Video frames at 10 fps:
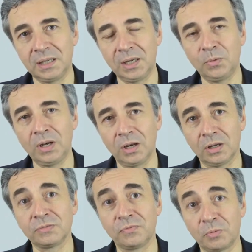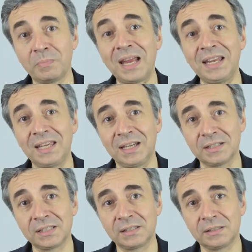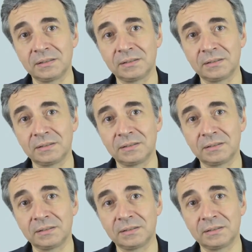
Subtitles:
It will last for many years,